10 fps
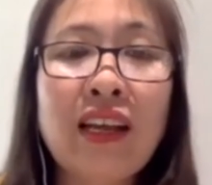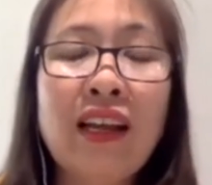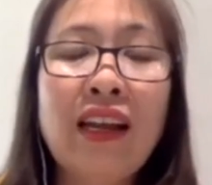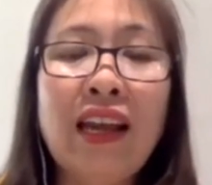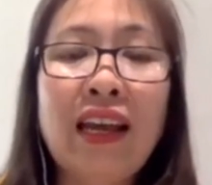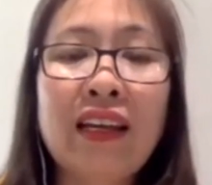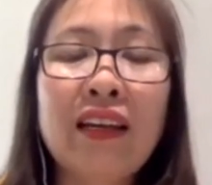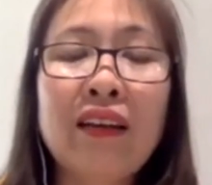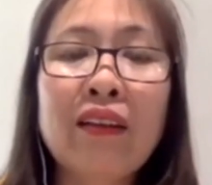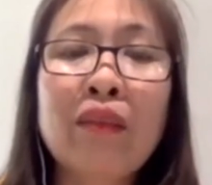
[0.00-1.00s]
like
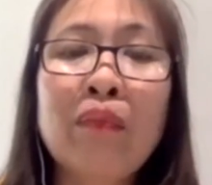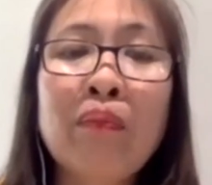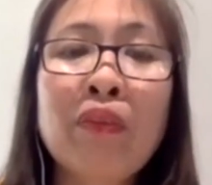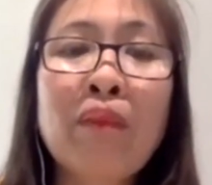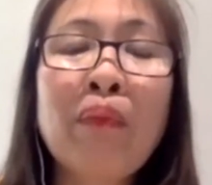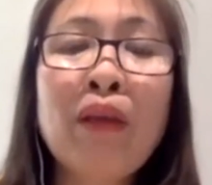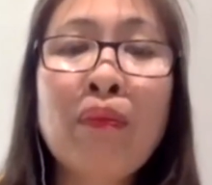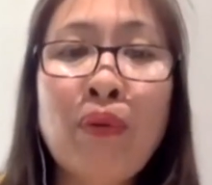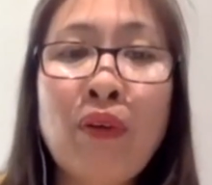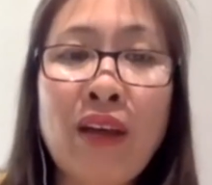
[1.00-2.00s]
the
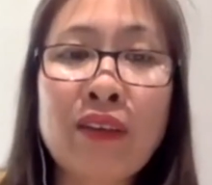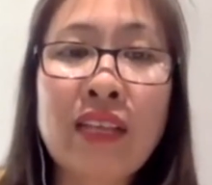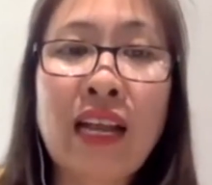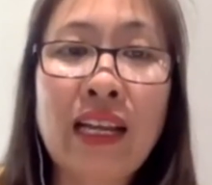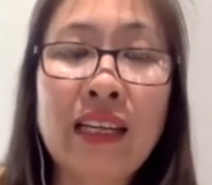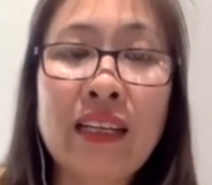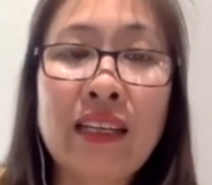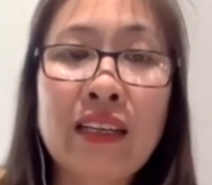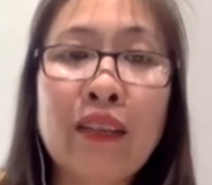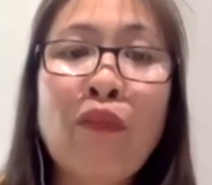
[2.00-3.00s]
people outside,
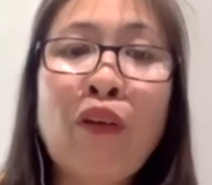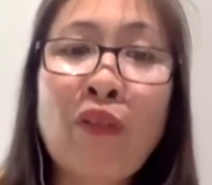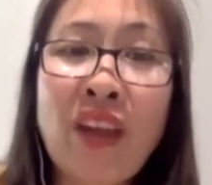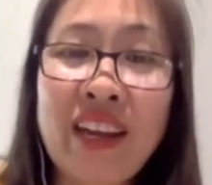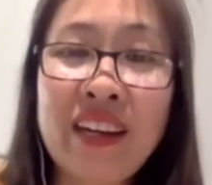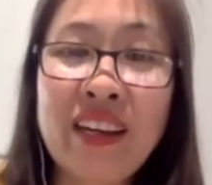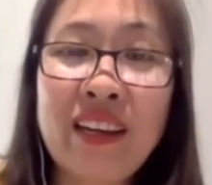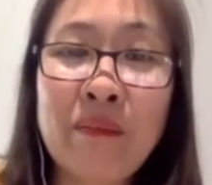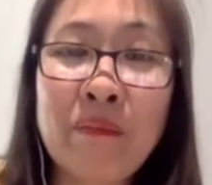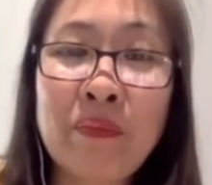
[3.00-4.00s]
the foreigner
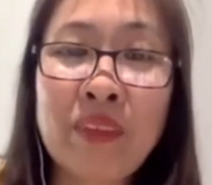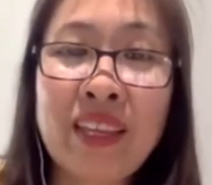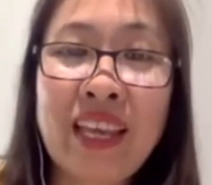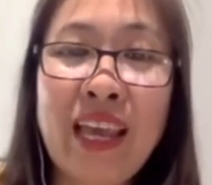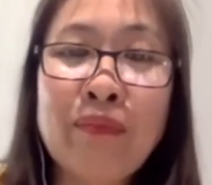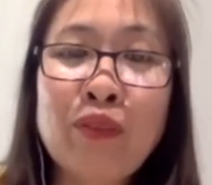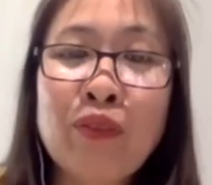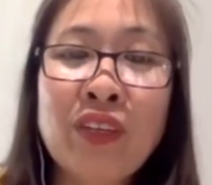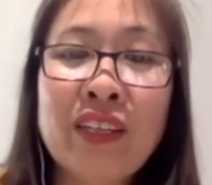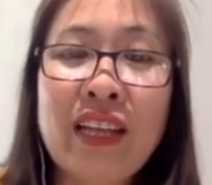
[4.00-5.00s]
come to
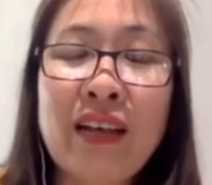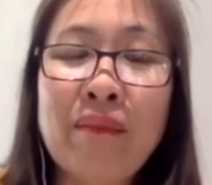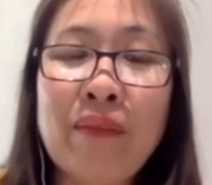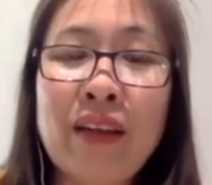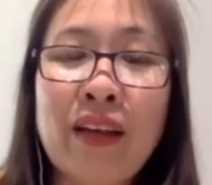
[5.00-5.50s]
Vietnam